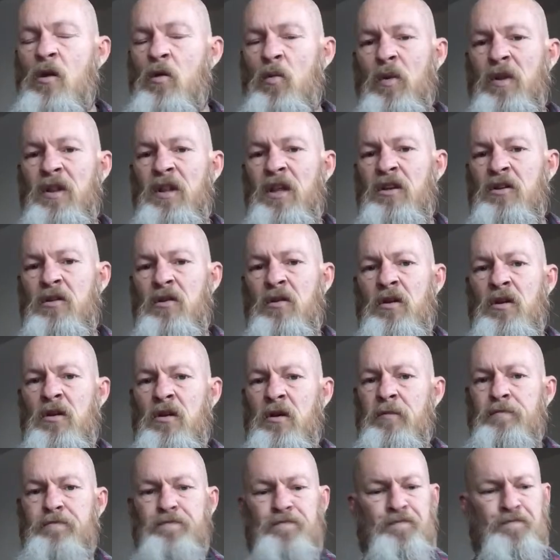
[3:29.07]
when they're doing
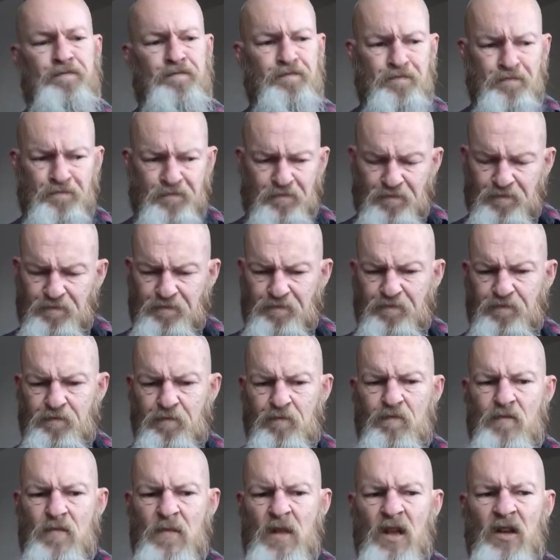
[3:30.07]

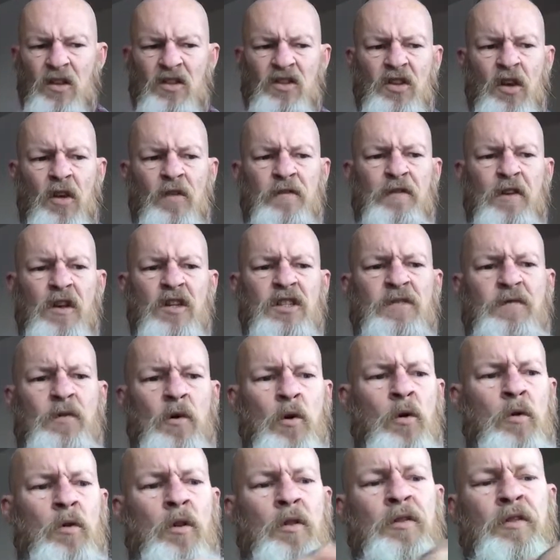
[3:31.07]
it. So first of
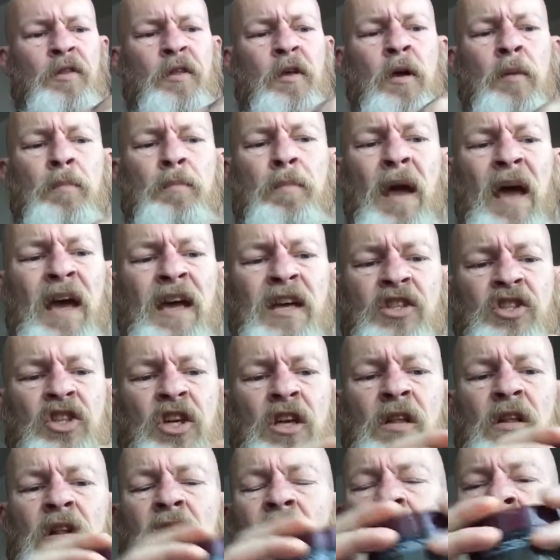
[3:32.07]
all, the
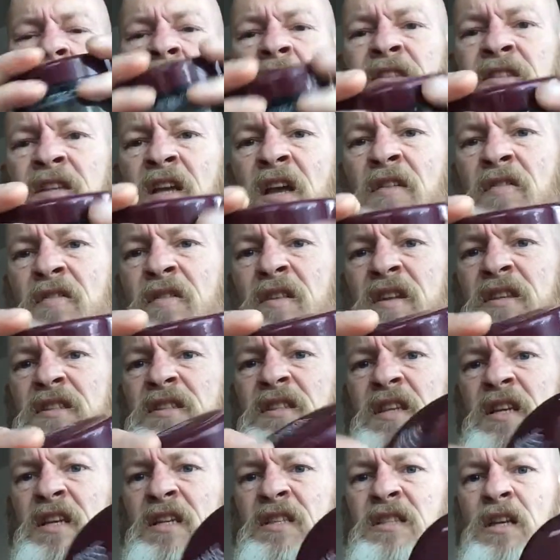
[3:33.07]
packaging. Like I say,
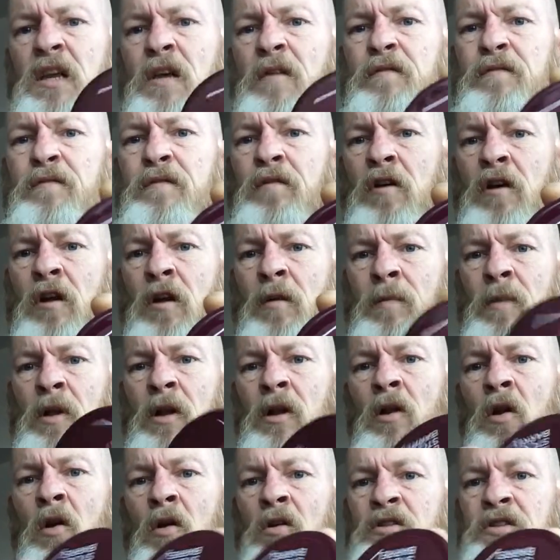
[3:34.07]
this is from
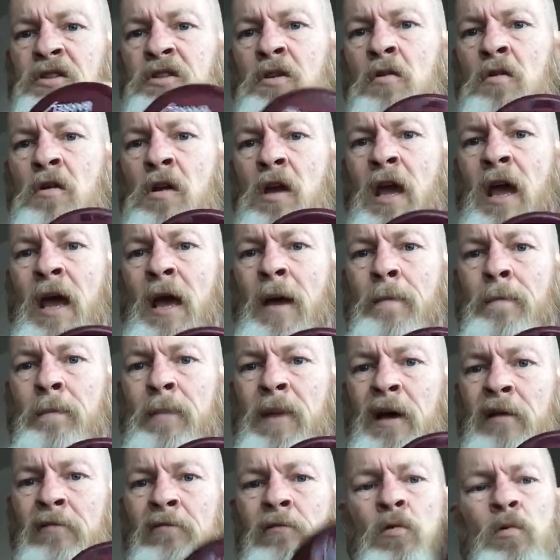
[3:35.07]
Lock, Stock and
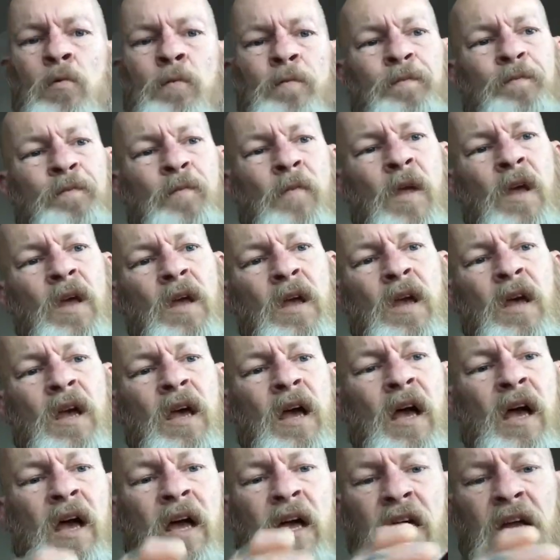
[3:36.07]
Barrel.
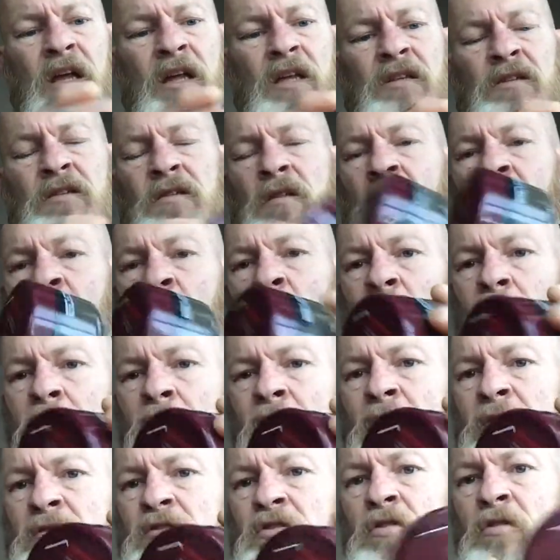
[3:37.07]
And that way
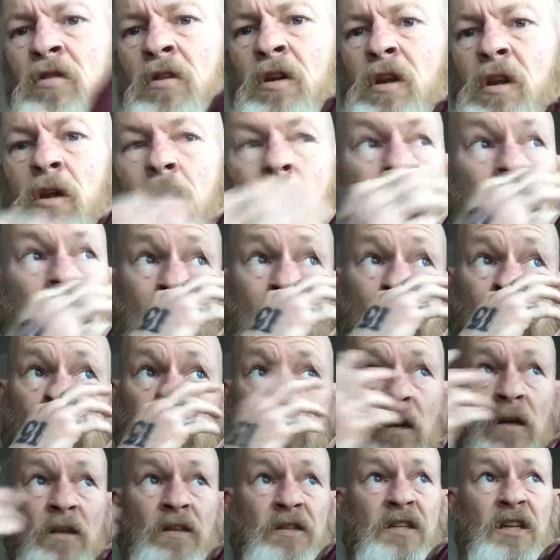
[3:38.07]
around, sorry,
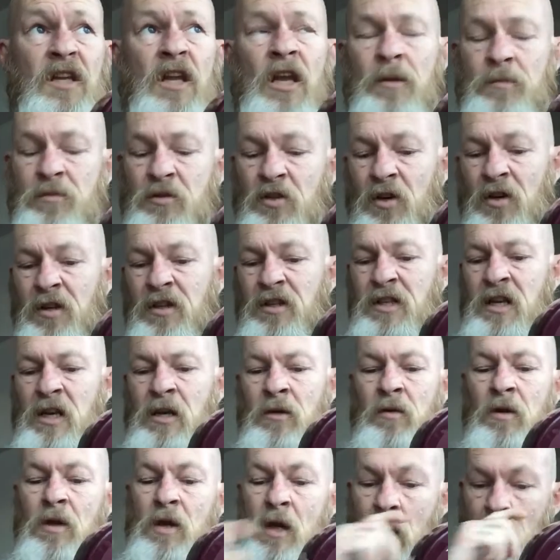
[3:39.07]
can't see upside
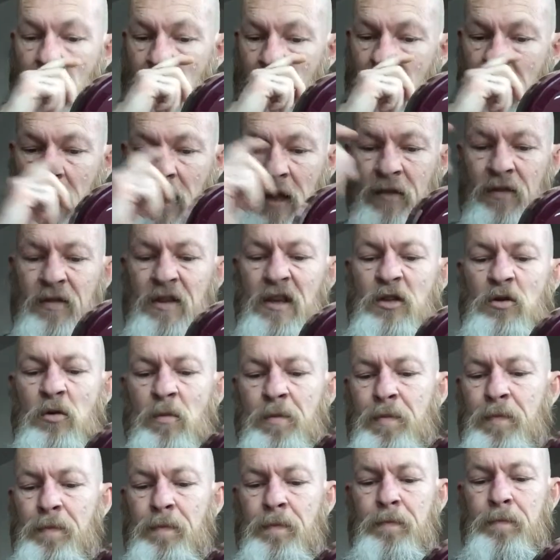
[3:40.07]
down. And these
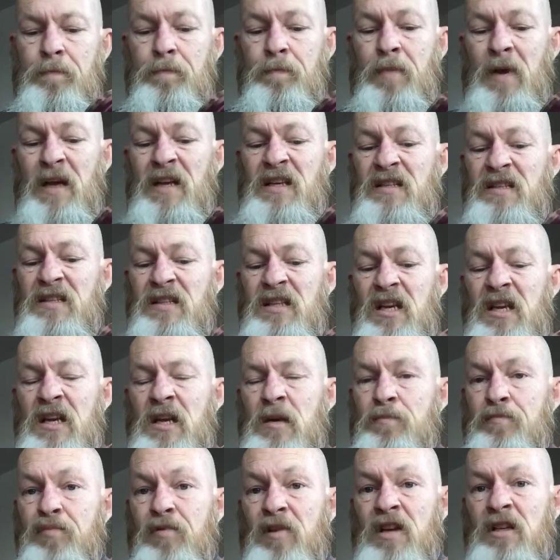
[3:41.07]
are based
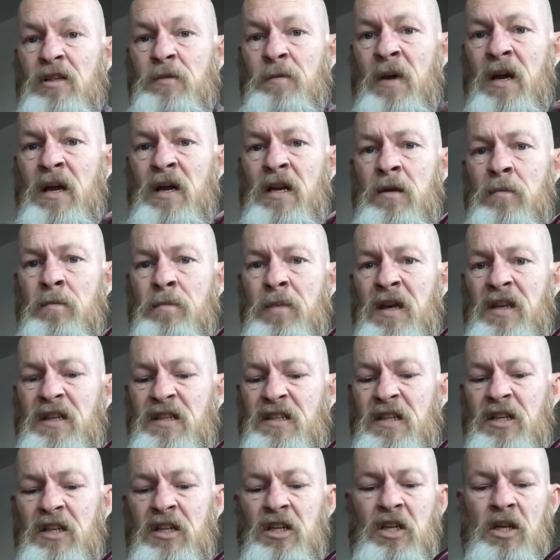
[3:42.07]
in, British made and
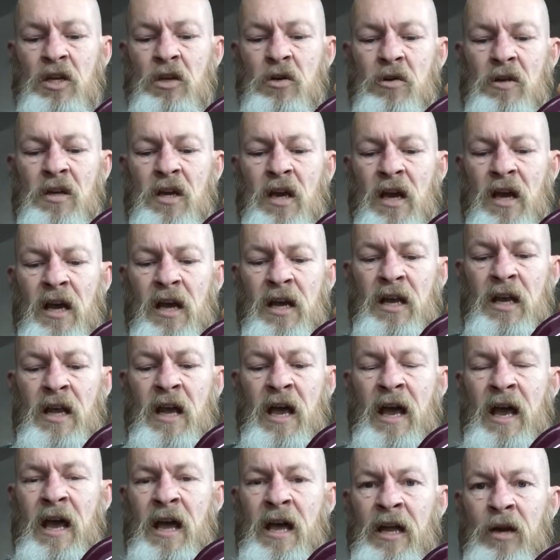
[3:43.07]
based in the
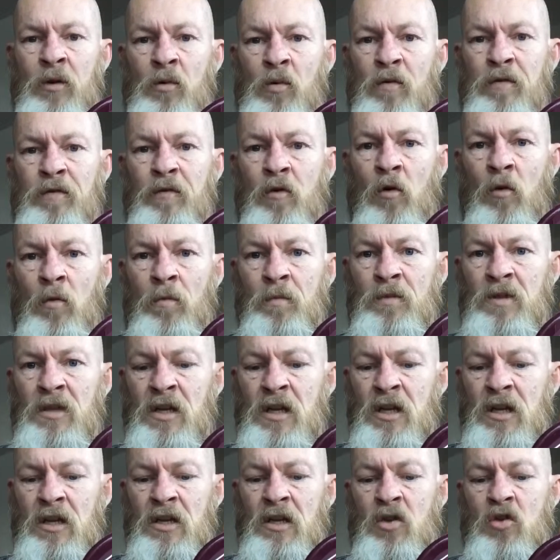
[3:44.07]
UK and were formed
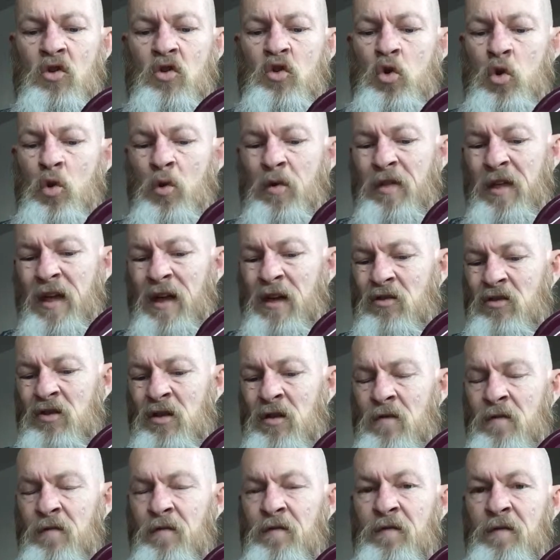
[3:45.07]
in
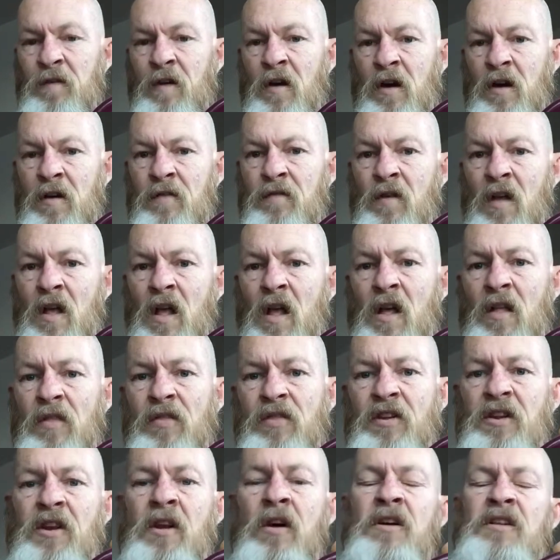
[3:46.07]
2005.
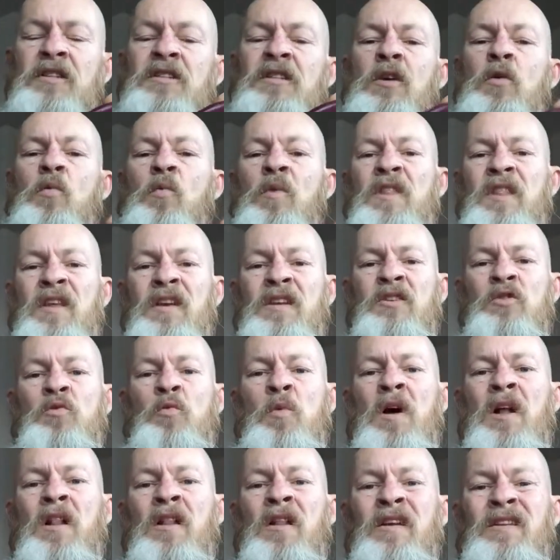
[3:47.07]
The nice thing with it as
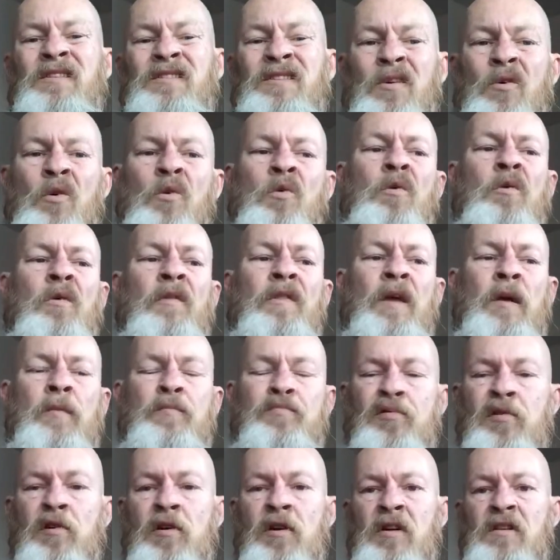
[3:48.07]
well is all of their
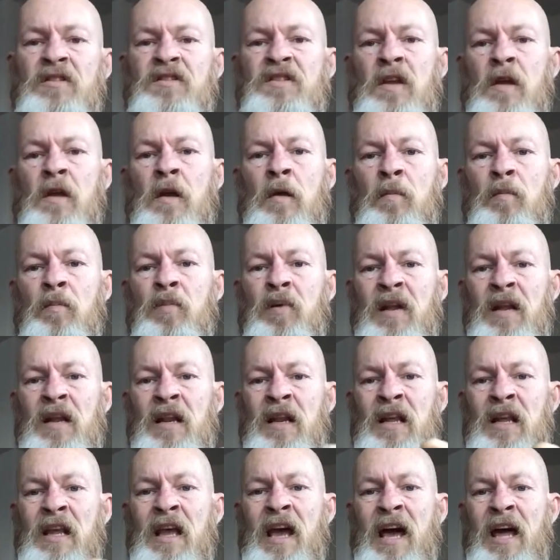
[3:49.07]
products are
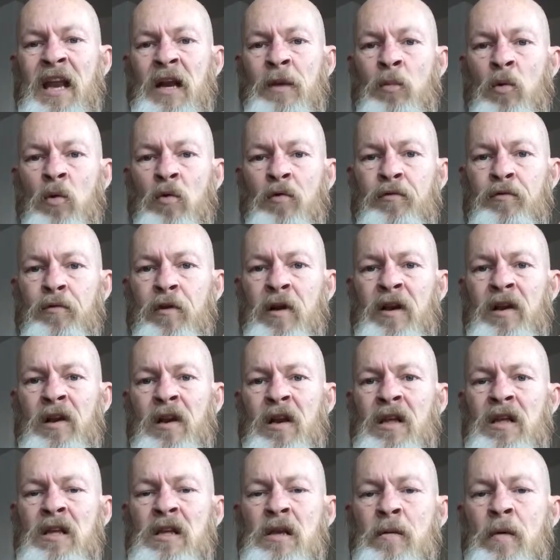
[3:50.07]
completely animal
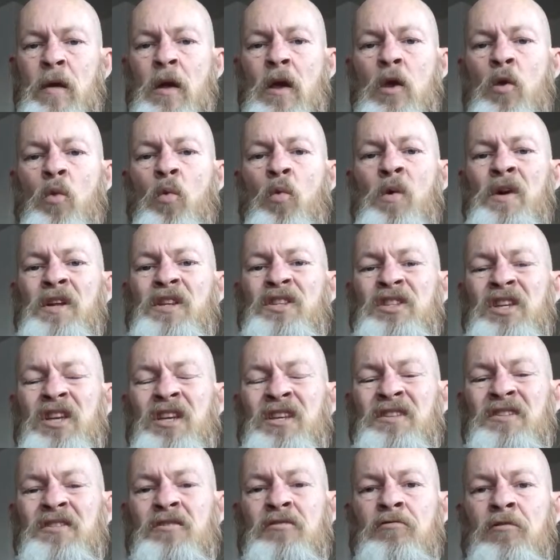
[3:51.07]
friendly, which
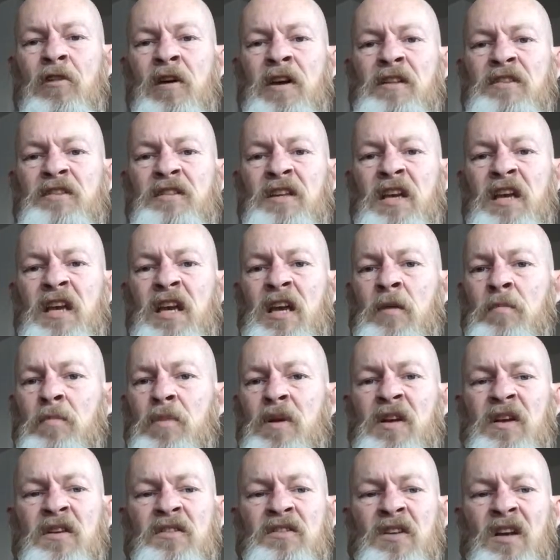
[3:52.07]
is great to hear
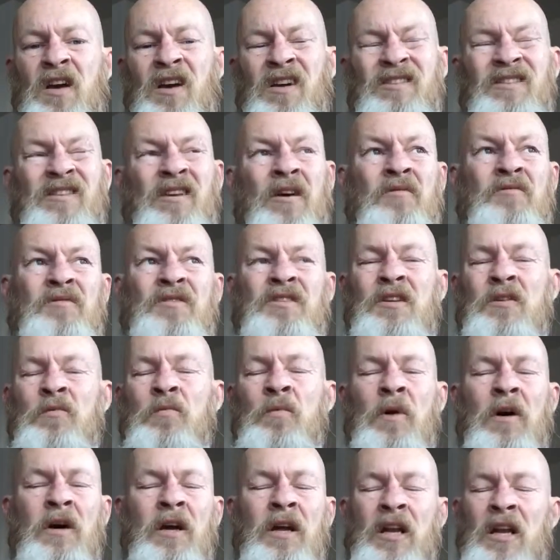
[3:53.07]
because I don't see
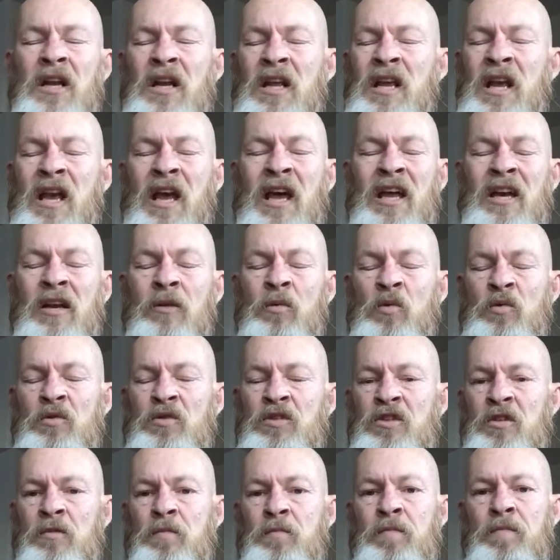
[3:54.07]
why any animals
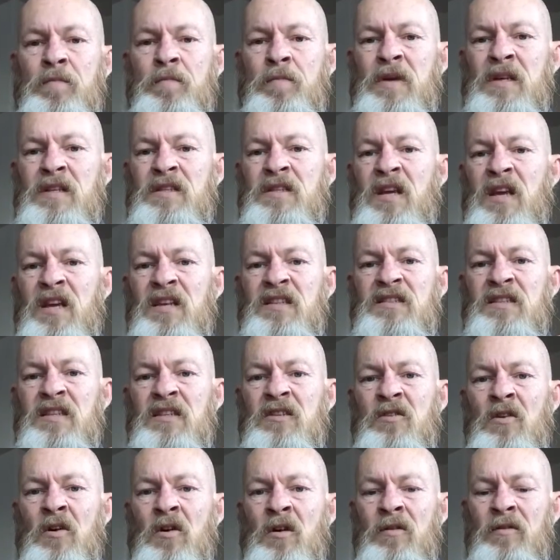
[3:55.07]
should be
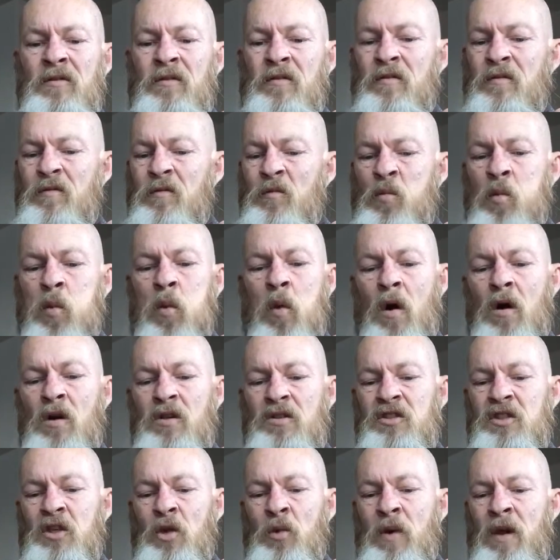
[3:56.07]
tested on
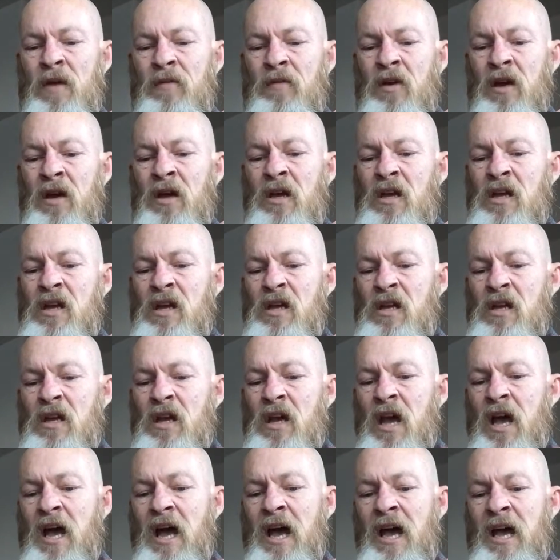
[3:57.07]
whatsoever.
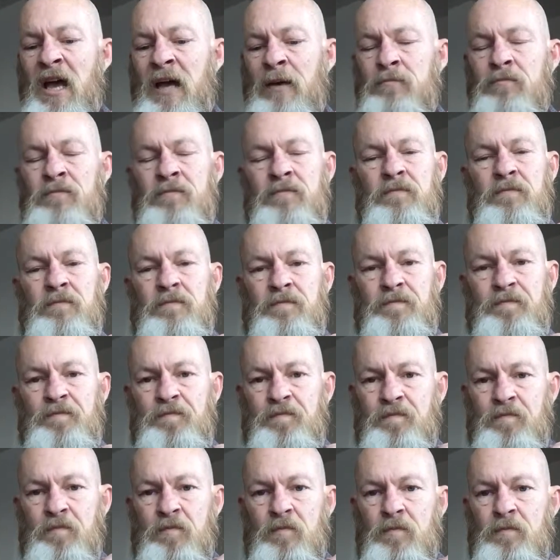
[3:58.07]

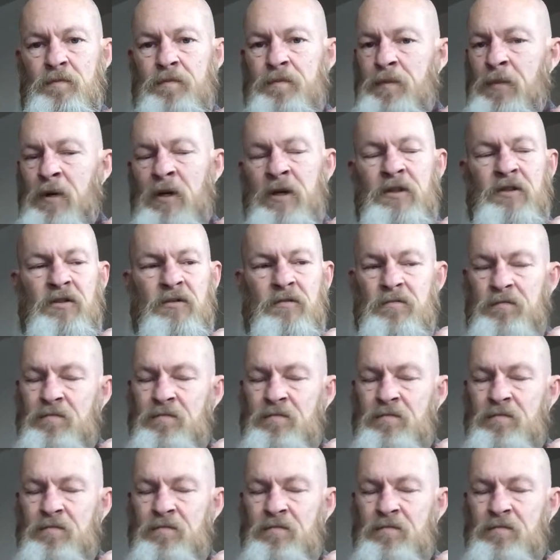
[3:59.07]
But